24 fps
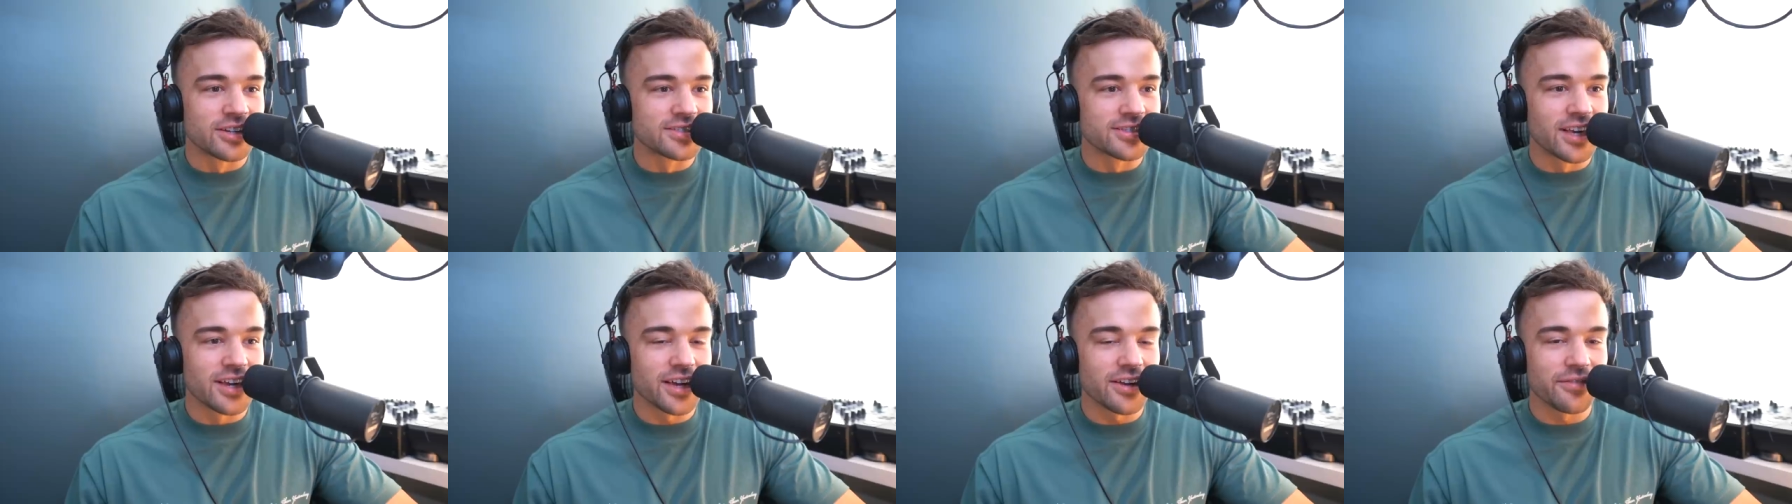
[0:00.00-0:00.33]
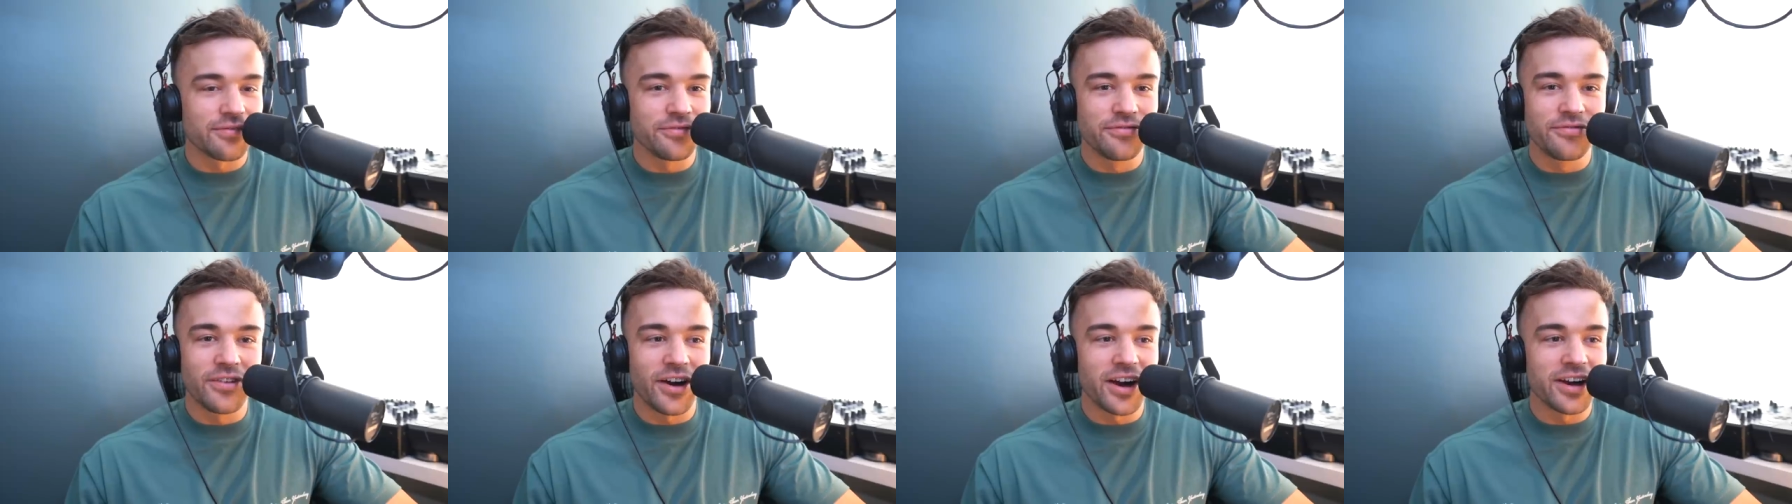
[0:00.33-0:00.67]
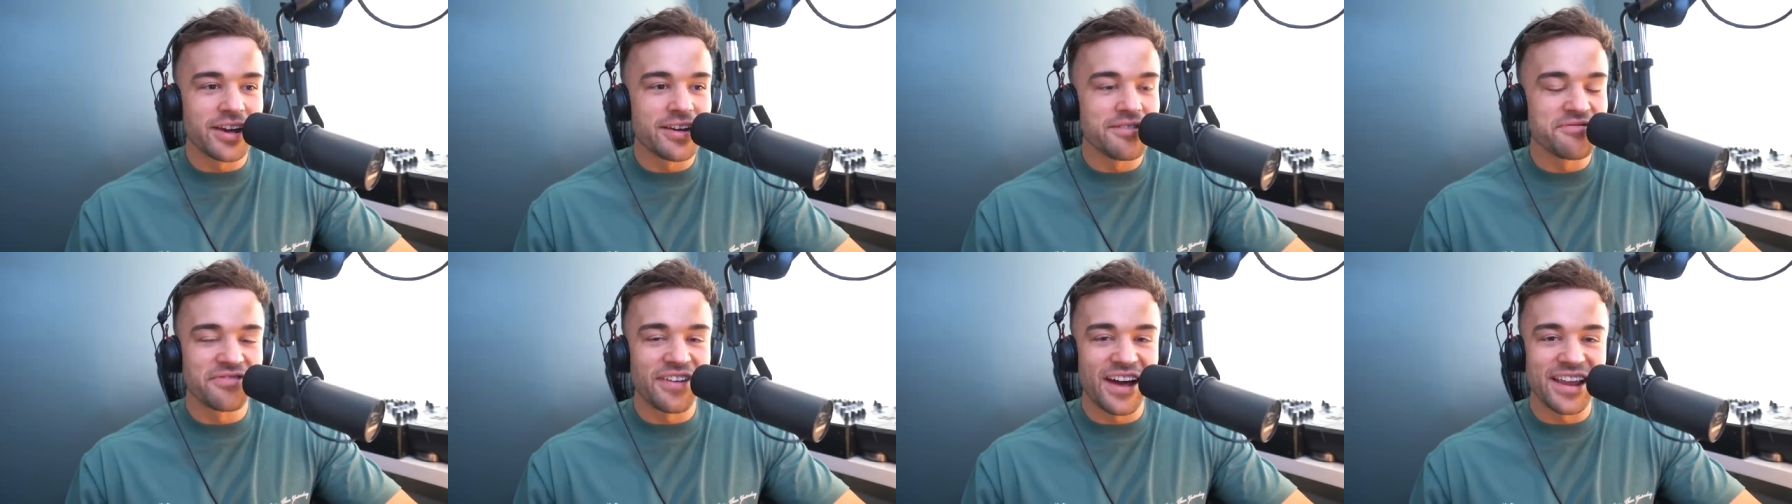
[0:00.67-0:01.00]
I was like,
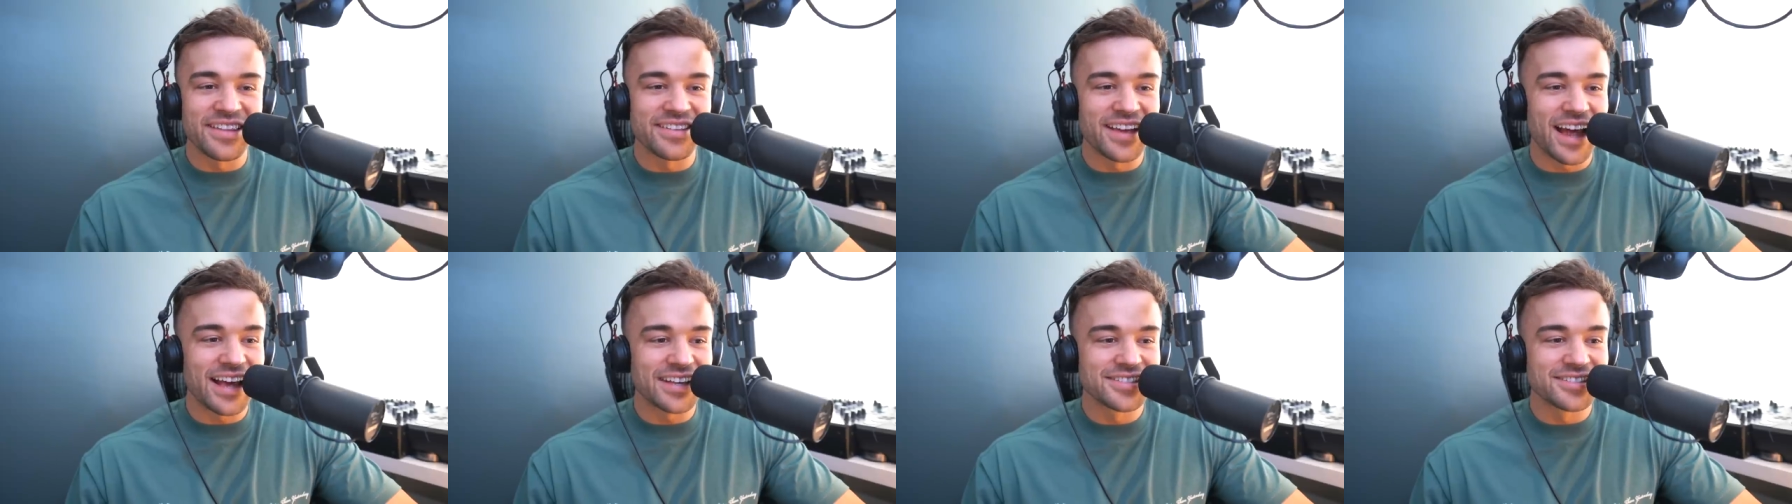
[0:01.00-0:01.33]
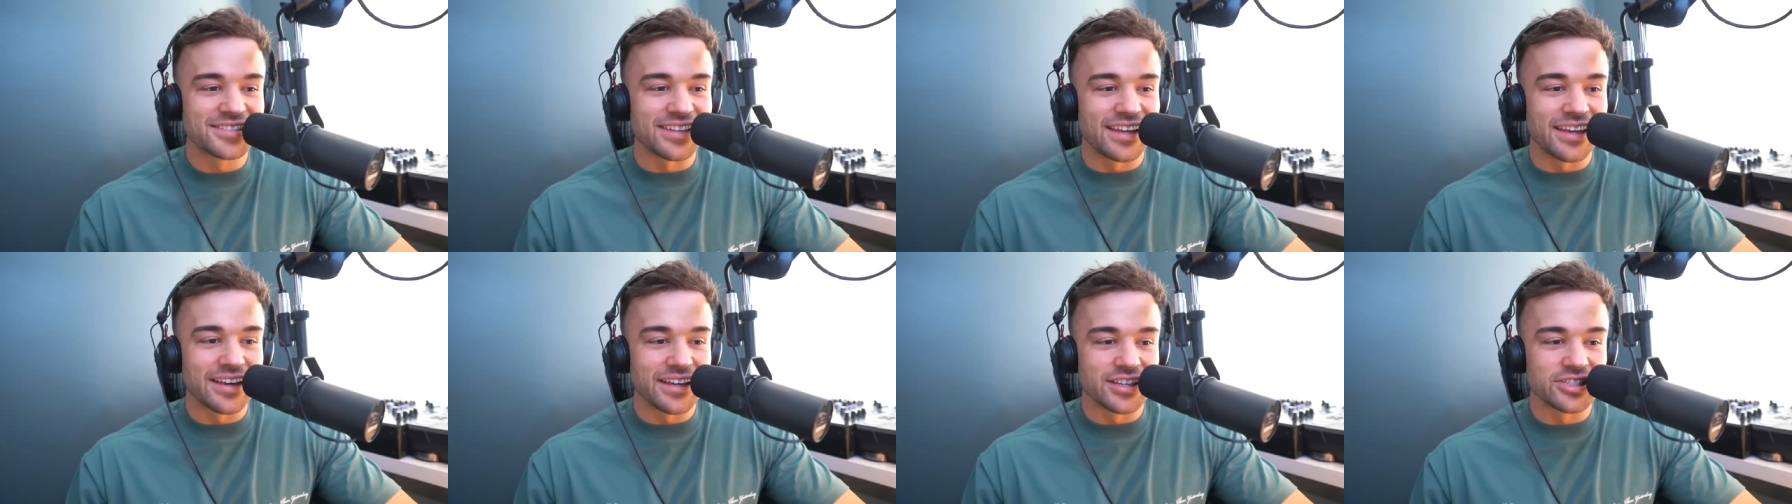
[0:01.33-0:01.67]
fucking fantastic.